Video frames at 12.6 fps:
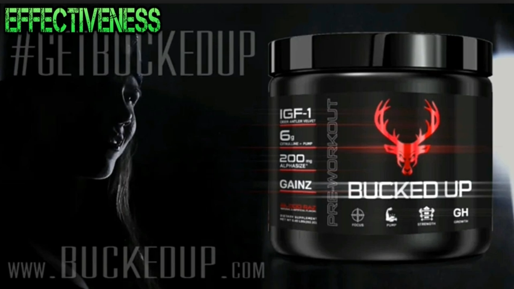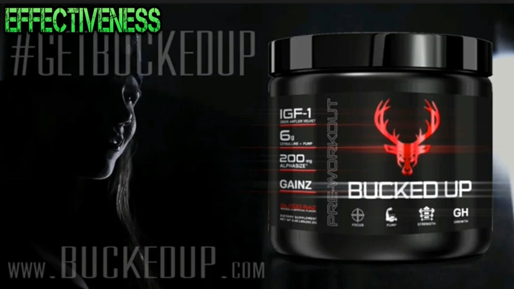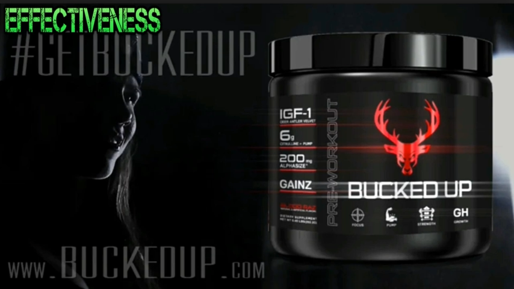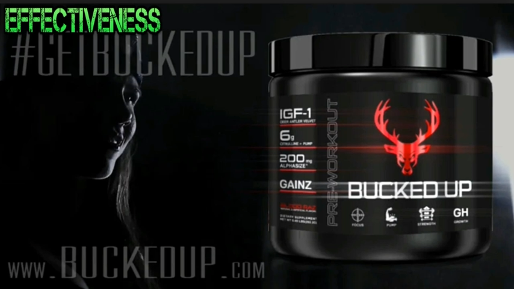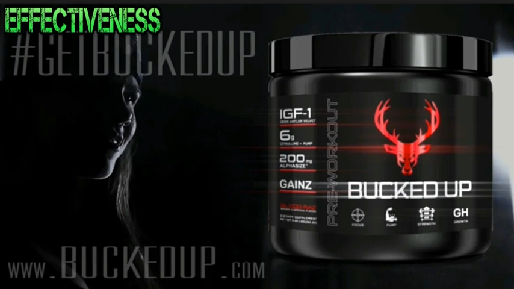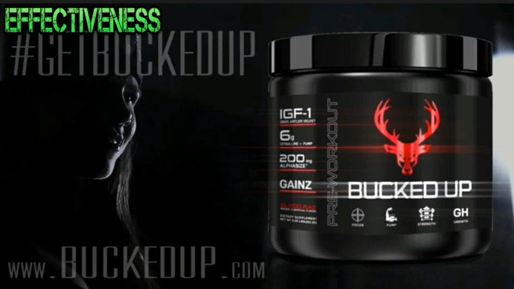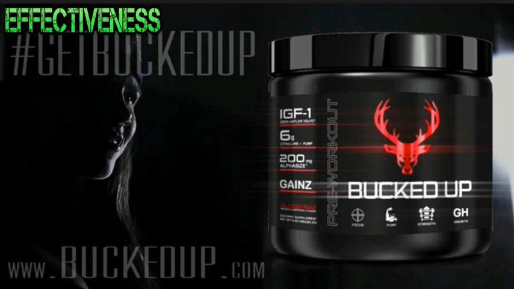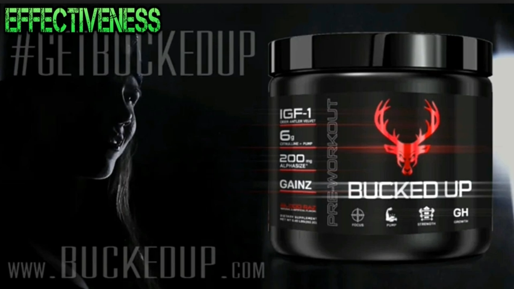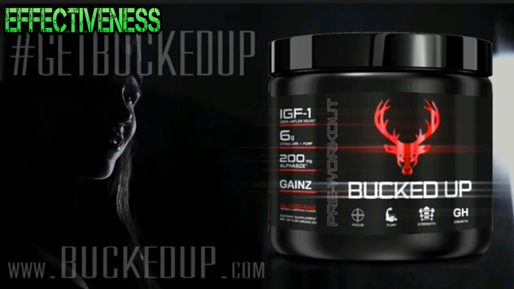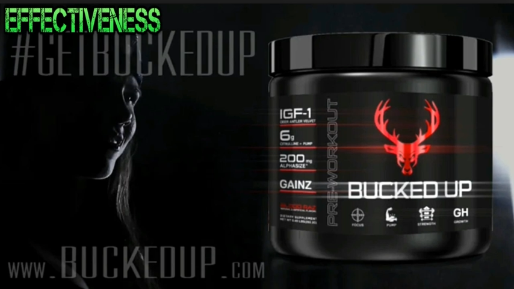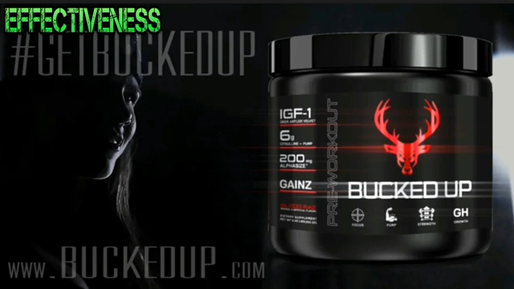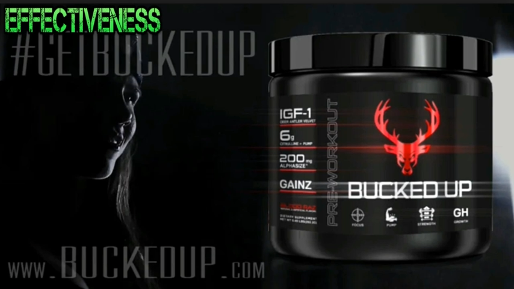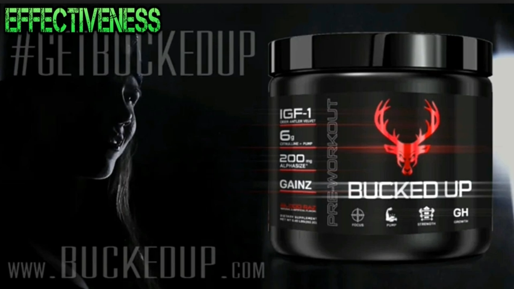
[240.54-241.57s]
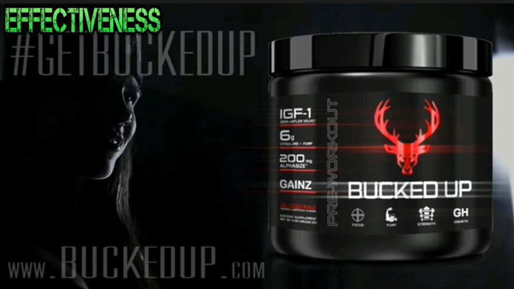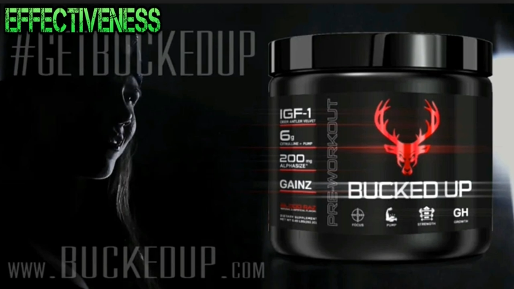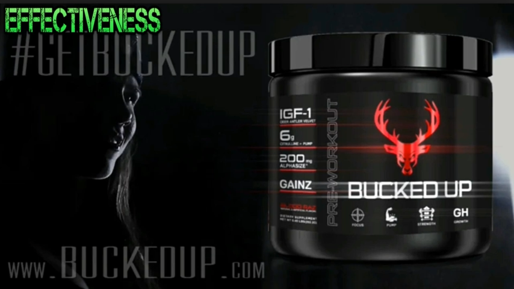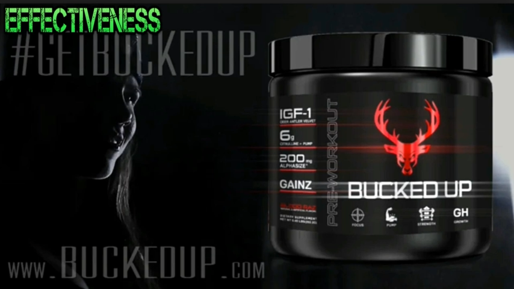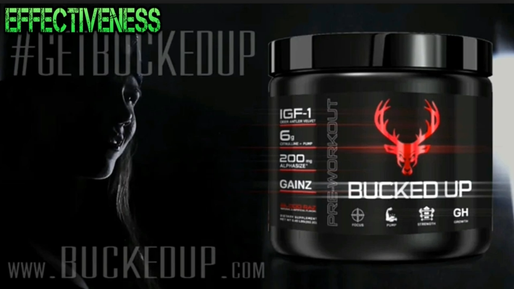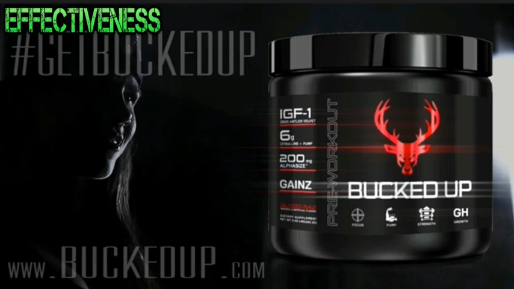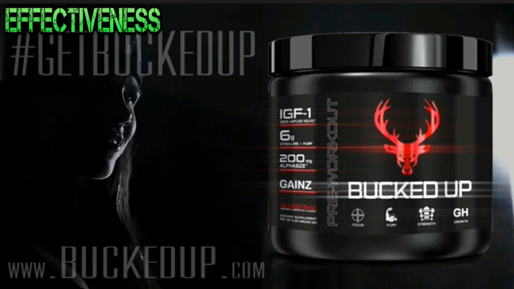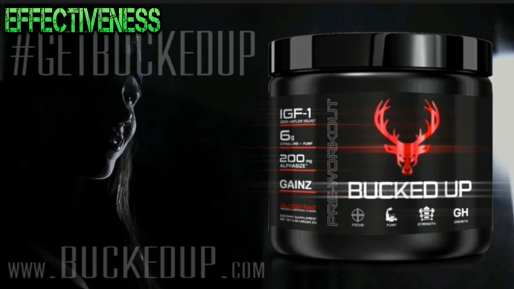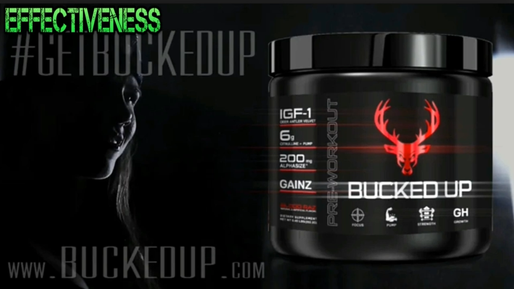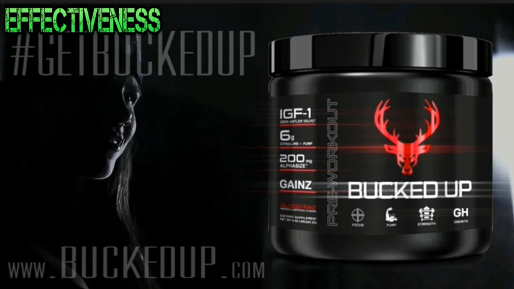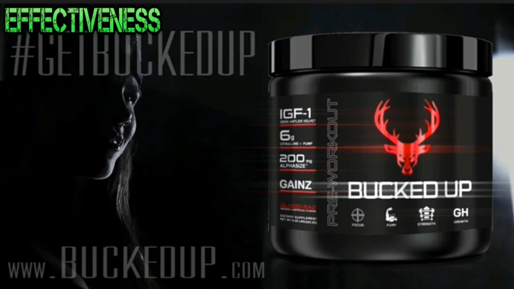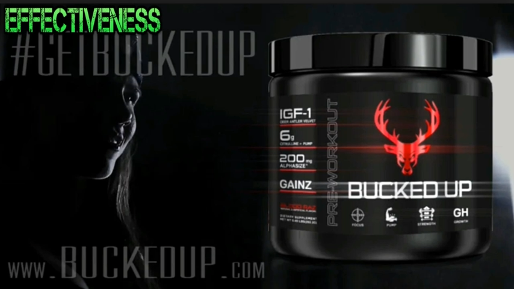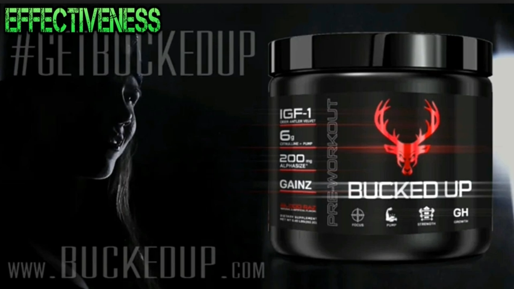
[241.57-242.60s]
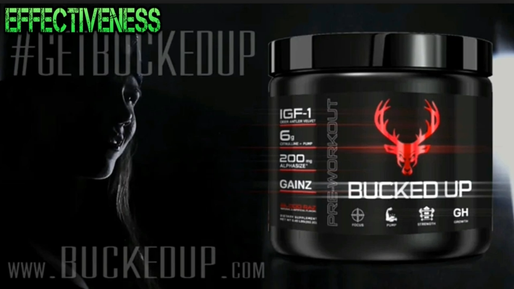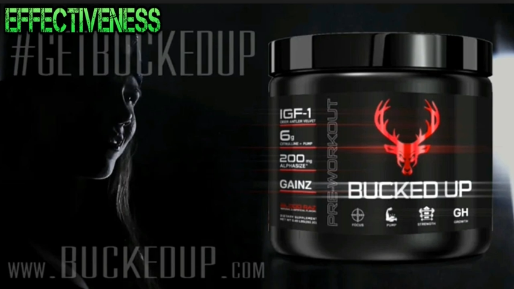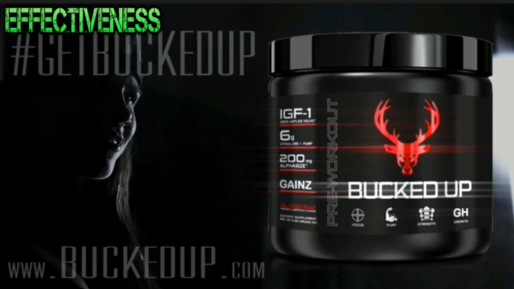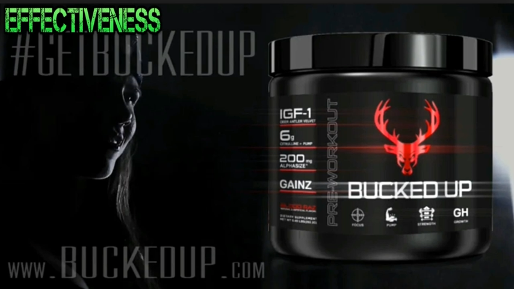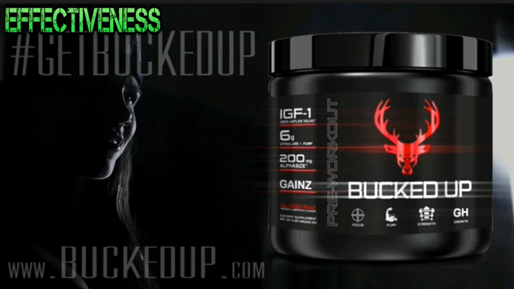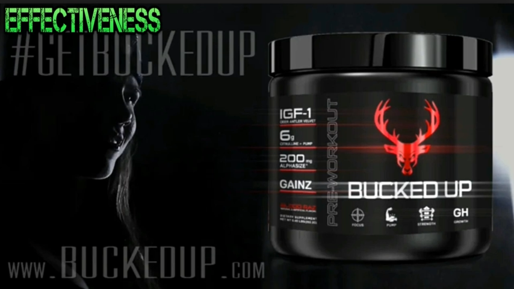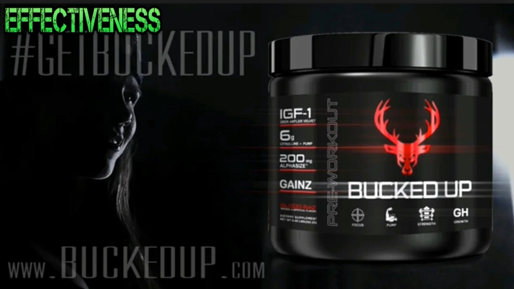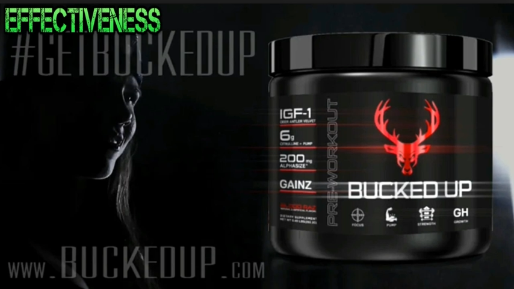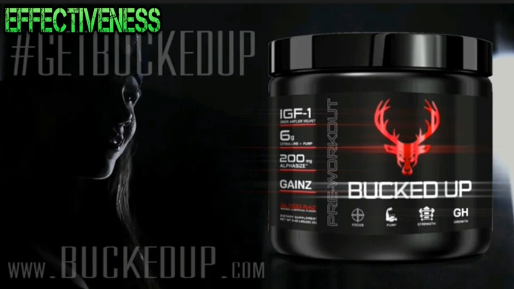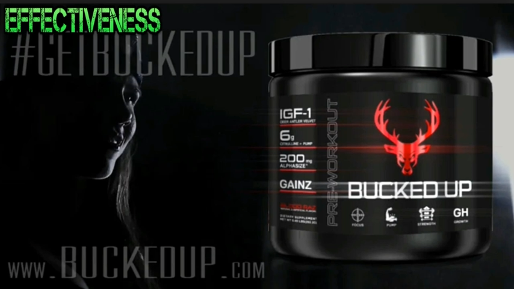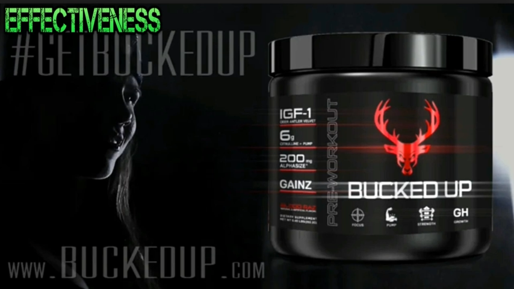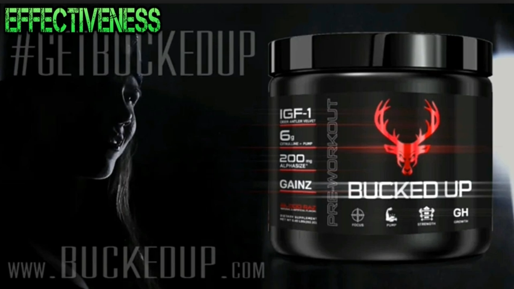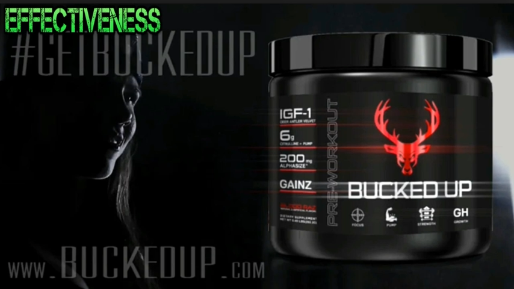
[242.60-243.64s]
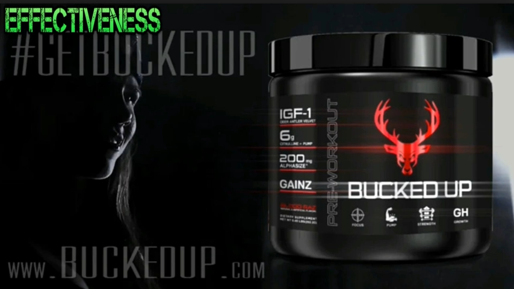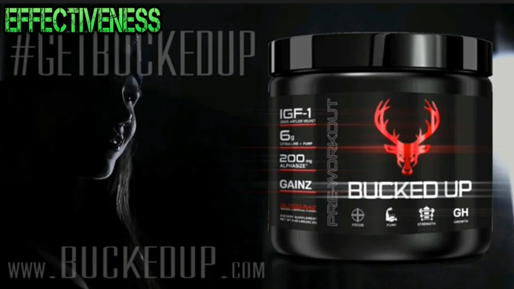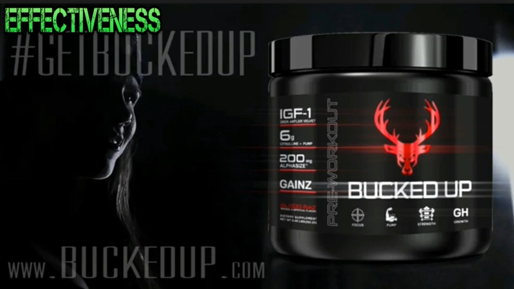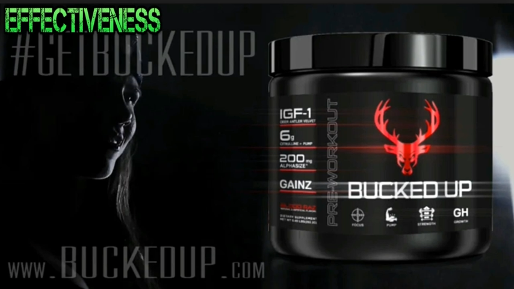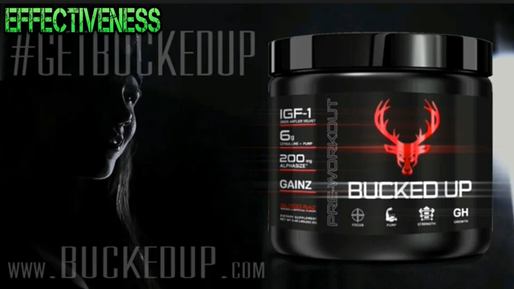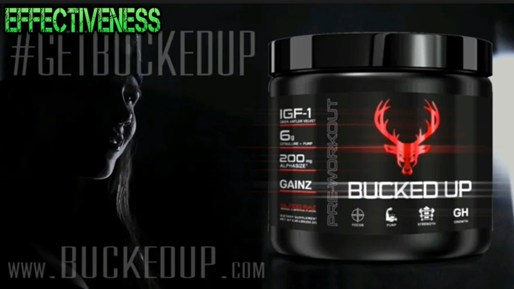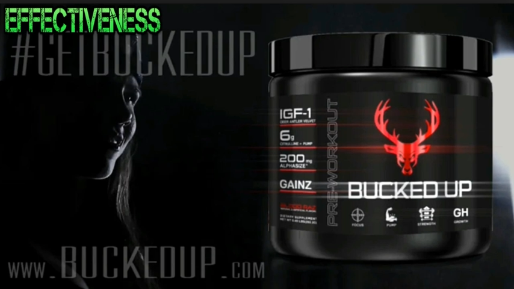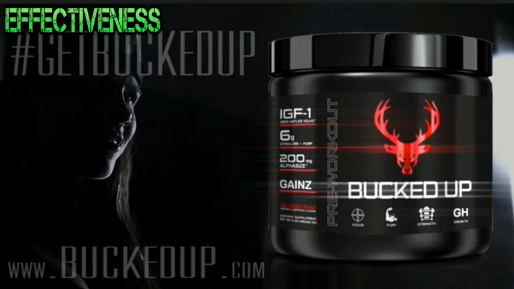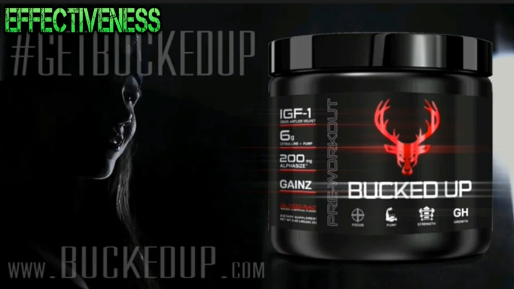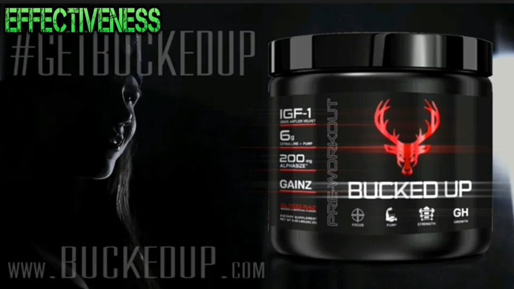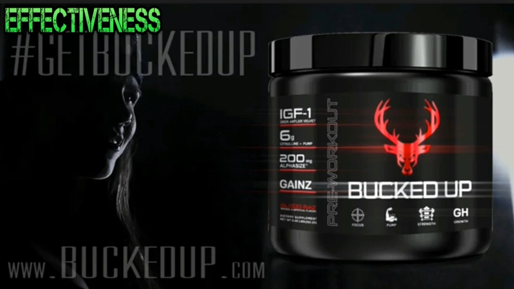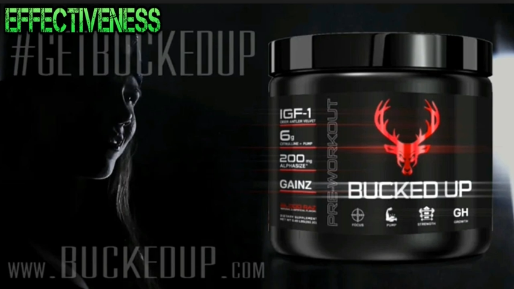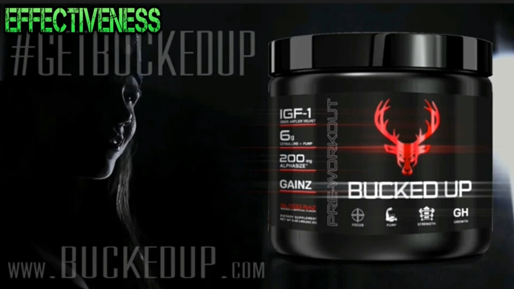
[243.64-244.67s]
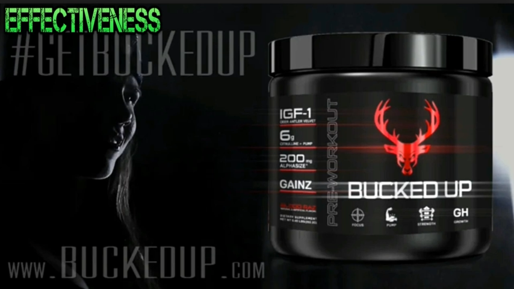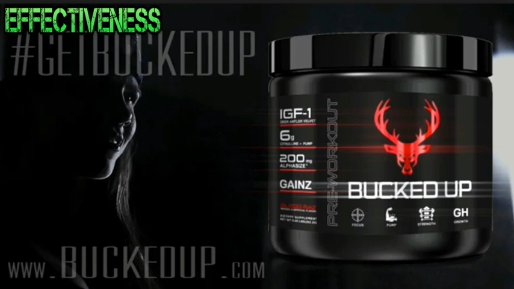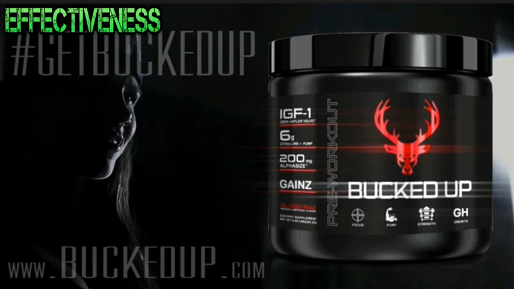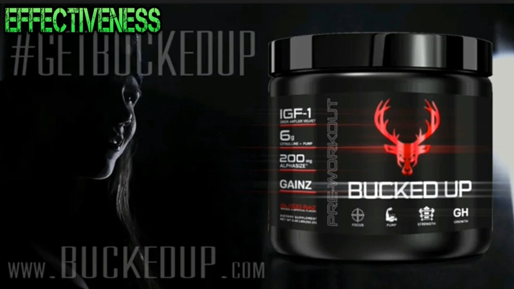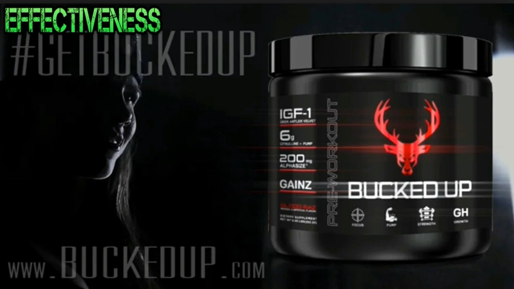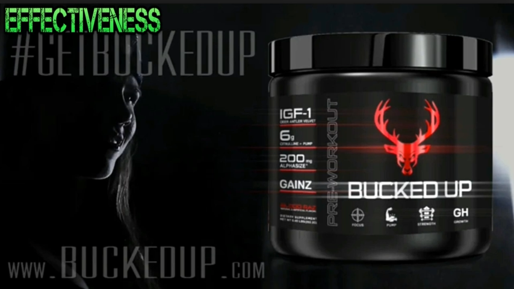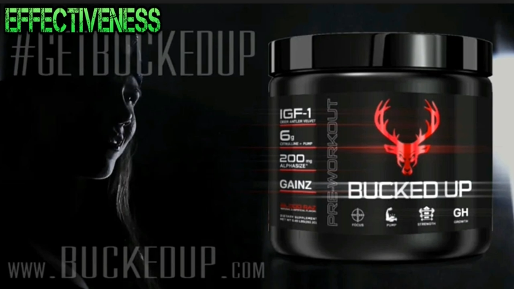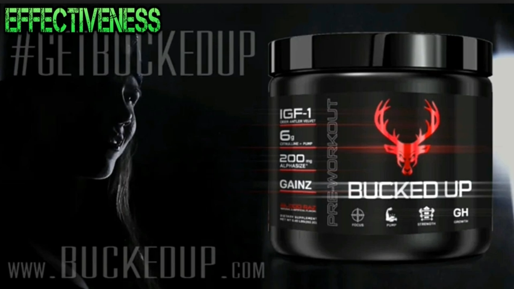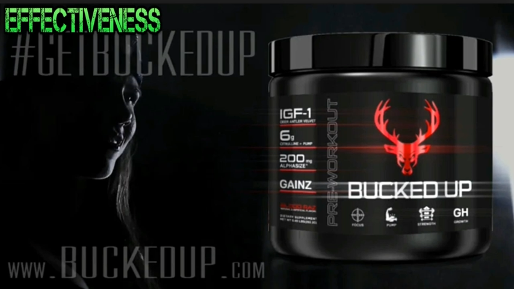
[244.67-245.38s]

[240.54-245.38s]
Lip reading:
No face is visible, so there are no lips to read.